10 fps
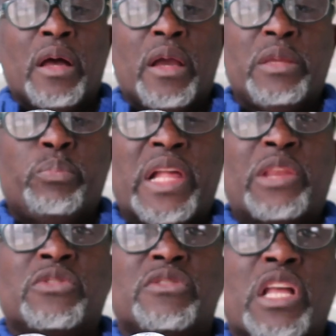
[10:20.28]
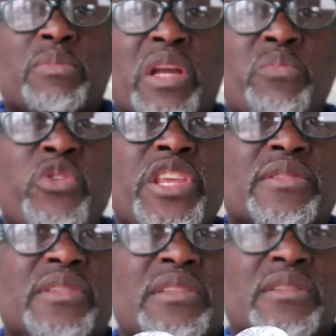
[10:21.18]
I plan on starting my breeding
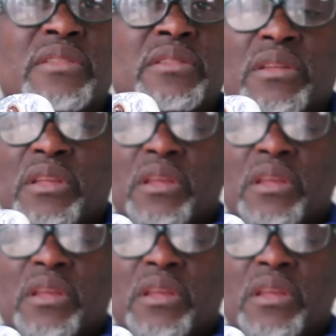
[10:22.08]
season.